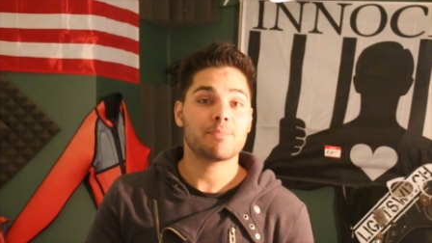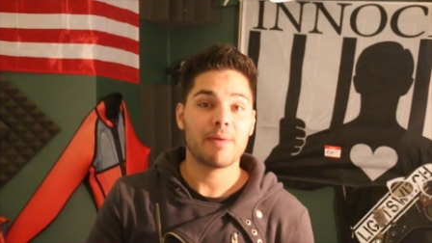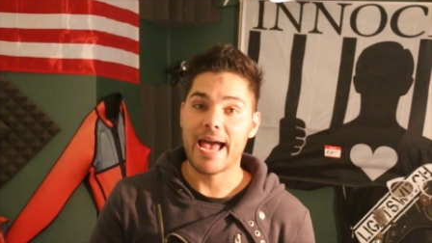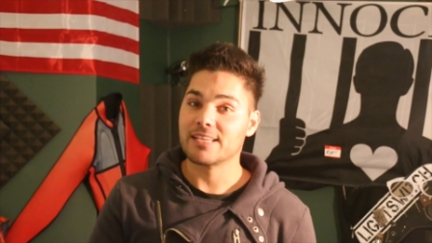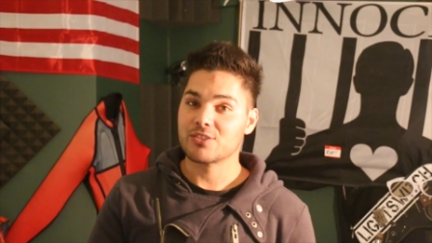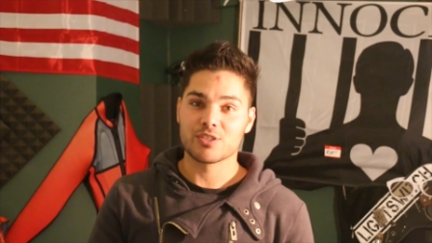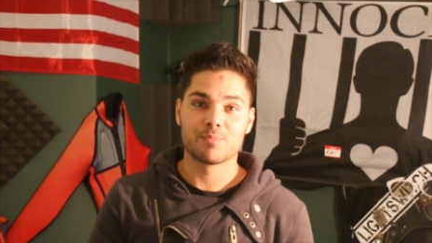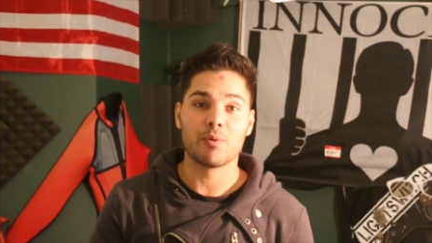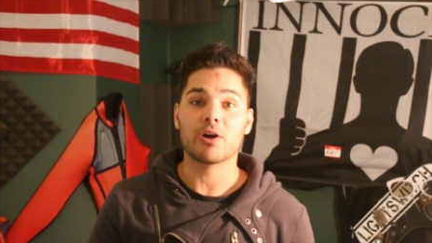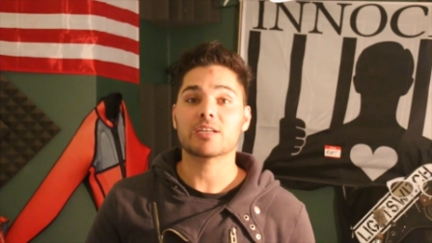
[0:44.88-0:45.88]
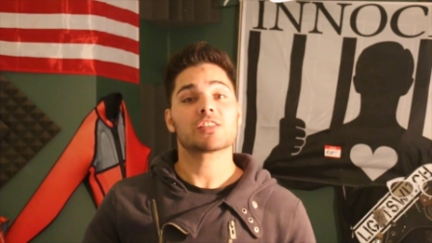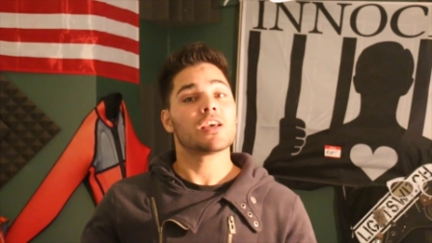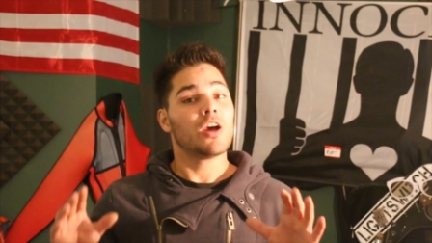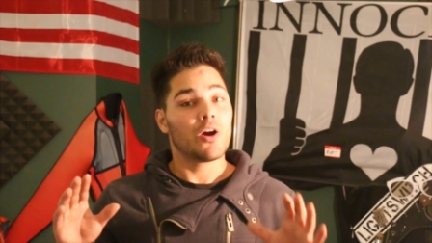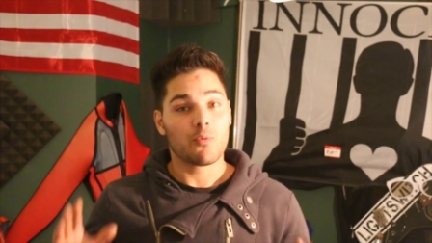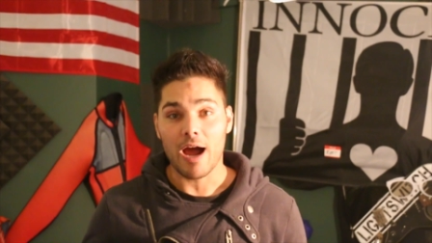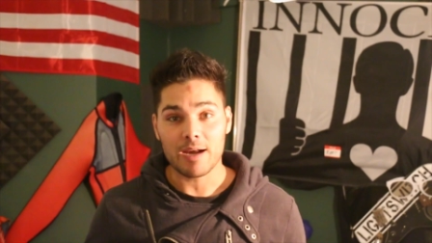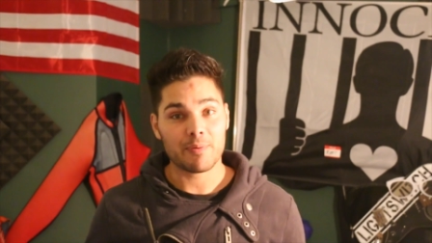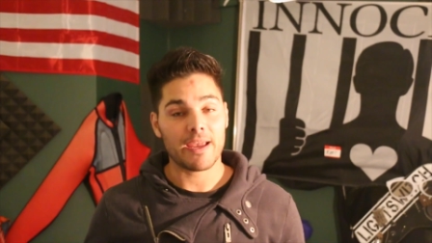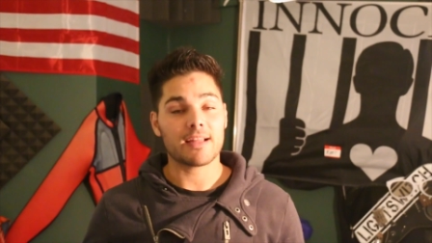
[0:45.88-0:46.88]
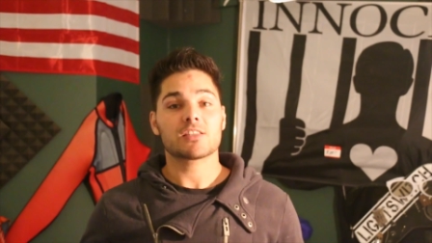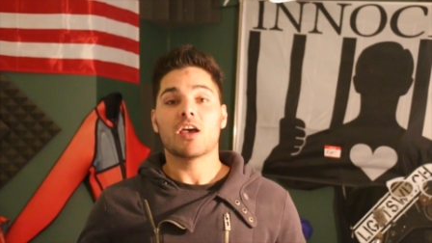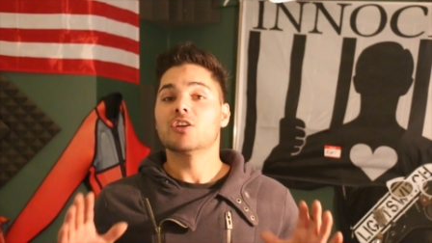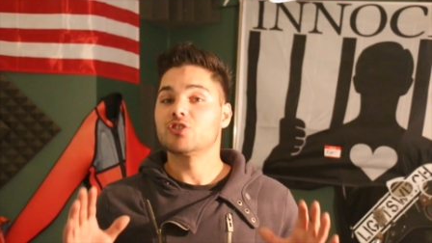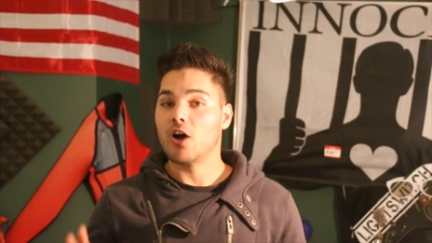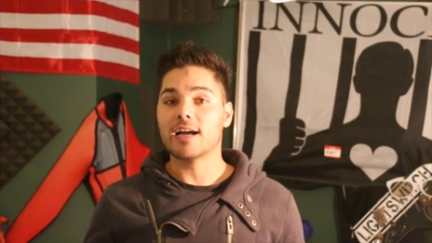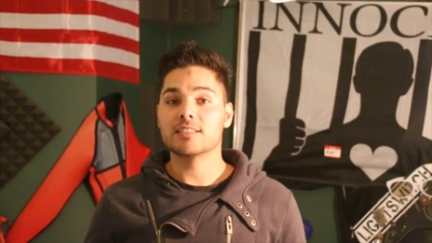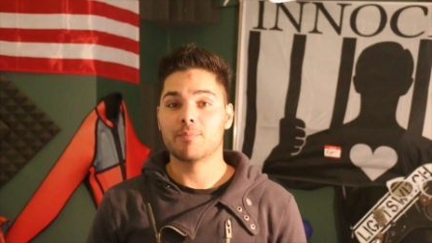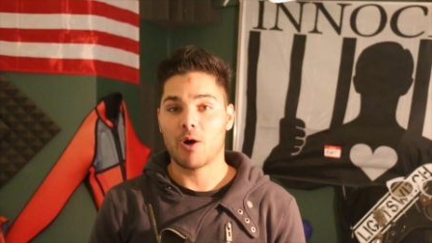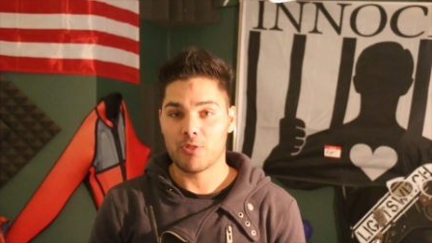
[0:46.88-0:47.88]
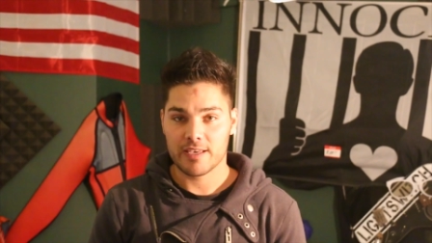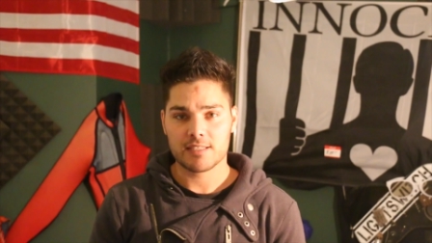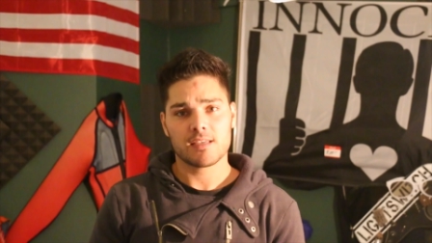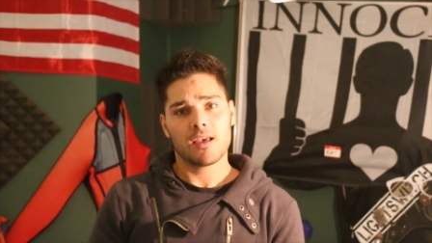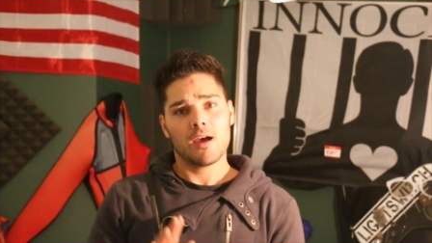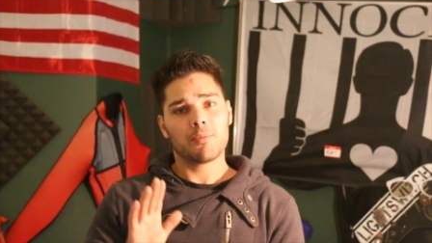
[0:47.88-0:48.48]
pastors, books, rock bands talked about this,